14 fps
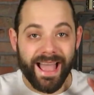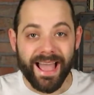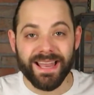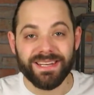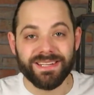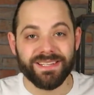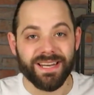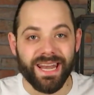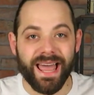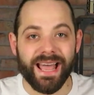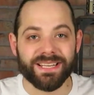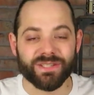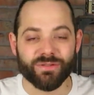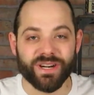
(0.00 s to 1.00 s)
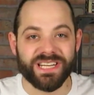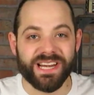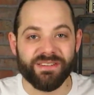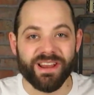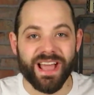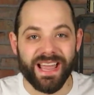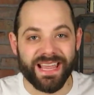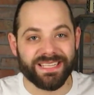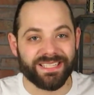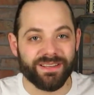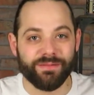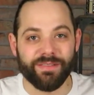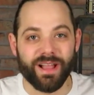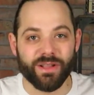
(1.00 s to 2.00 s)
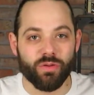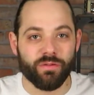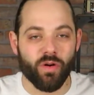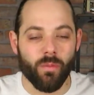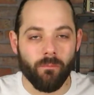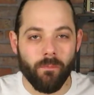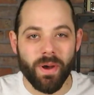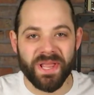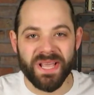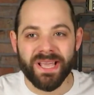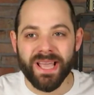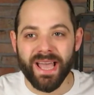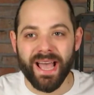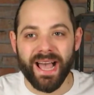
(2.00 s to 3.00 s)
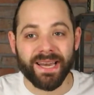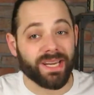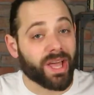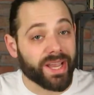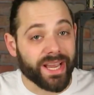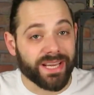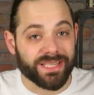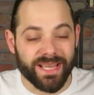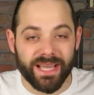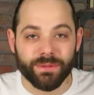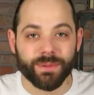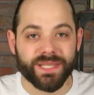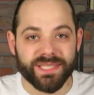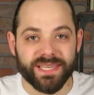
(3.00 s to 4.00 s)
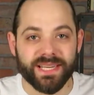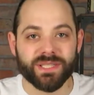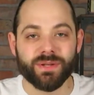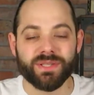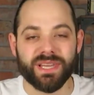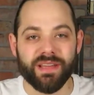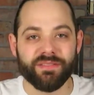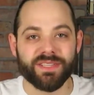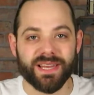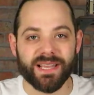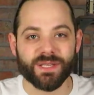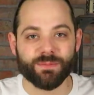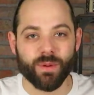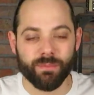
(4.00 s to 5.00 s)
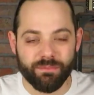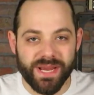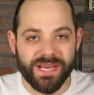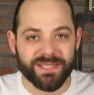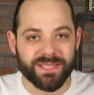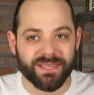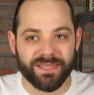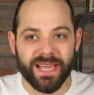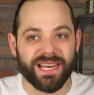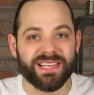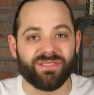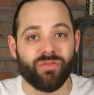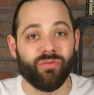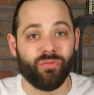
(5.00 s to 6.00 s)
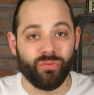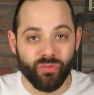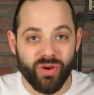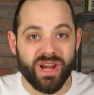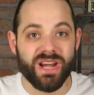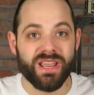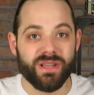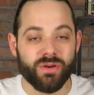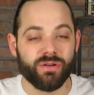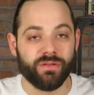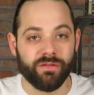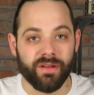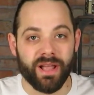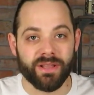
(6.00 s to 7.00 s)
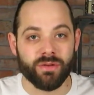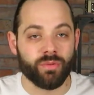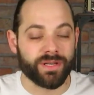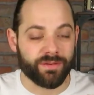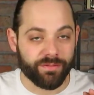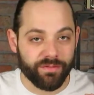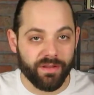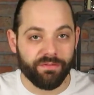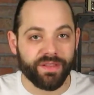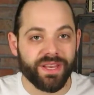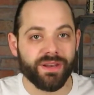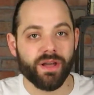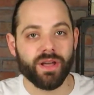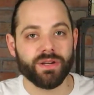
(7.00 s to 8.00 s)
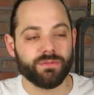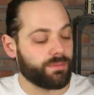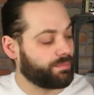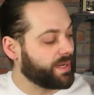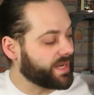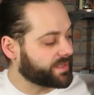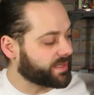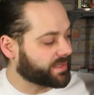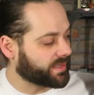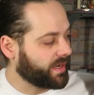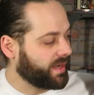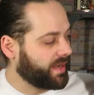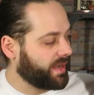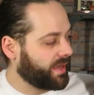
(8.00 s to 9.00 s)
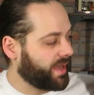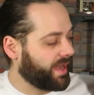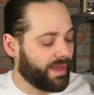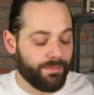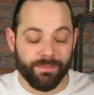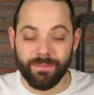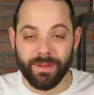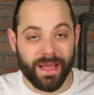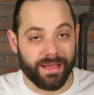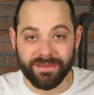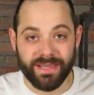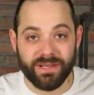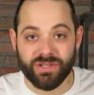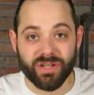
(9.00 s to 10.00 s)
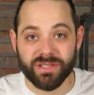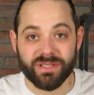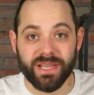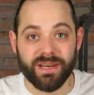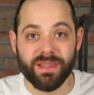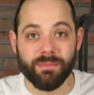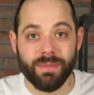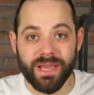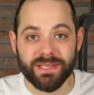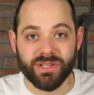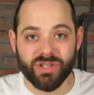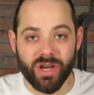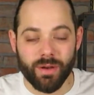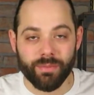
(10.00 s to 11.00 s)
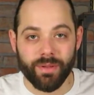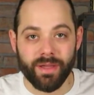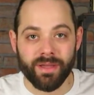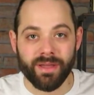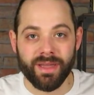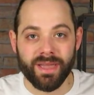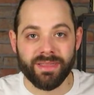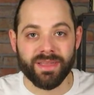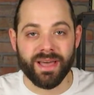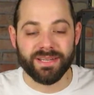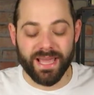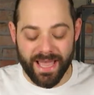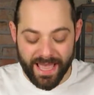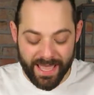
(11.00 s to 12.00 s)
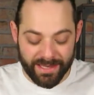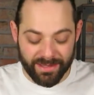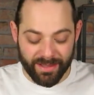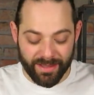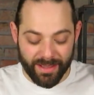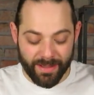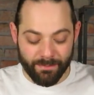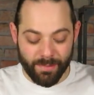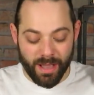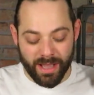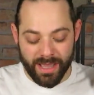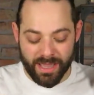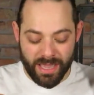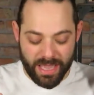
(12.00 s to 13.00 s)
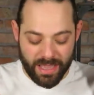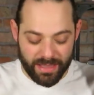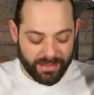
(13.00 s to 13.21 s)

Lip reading: And the last criteria is the value for money. And like I said, with 6 to 7 cents per piece, that is really good value. With 1,500 pieces, they just did an amazing job in that. And I